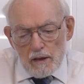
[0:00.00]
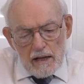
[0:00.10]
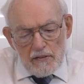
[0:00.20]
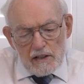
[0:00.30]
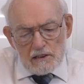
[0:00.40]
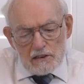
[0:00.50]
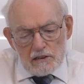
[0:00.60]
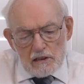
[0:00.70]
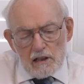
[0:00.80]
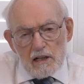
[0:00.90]

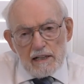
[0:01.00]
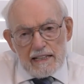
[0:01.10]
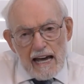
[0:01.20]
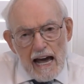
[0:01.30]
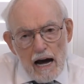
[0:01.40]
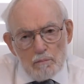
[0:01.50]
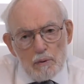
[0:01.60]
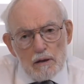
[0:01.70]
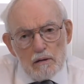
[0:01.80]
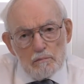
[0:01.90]
This gap
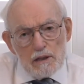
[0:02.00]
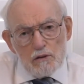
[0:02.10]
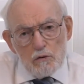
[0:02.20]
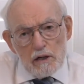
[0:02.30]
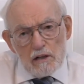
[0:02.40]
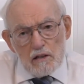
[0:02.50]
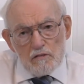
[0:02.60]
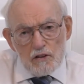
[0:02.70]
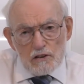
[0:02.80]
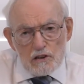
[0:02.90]
between
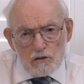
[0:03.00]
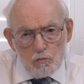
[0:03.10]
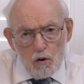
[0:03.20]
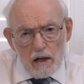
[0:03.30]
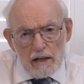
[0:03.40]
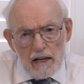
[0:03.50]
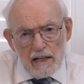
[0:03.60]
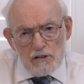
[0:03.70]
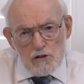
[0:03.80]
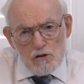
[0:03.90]
verses 1
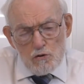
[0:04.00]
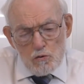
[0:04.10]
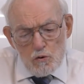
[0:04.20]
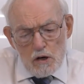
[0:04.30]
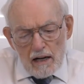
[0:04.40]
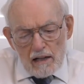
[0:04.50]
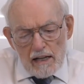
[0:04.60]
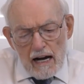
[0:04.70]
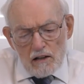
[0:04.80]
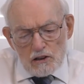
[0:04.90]
and 2
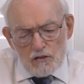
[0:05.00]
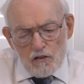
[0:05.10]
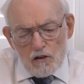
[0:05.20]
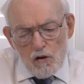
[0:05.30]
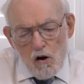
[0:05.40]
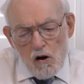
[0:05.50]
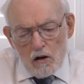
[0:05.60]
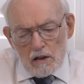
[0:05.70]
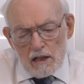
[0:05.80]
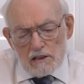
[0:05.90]
allows for
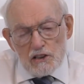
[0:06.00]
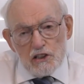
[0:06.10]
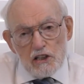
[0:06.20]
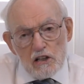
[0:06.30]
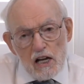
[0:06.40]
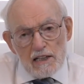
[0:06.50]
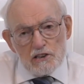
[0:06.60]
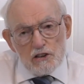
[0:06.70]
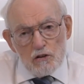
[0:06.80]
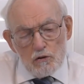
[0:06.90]
long
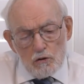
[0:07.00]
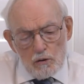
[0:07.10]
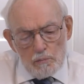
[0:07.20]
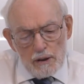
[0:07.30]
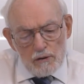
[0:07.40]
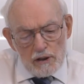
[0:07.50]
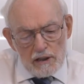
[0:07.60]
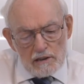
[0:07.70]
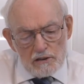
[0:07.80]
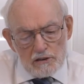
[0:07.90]
geological
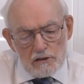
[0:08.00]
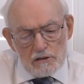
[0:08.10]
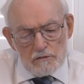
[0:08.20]
periods.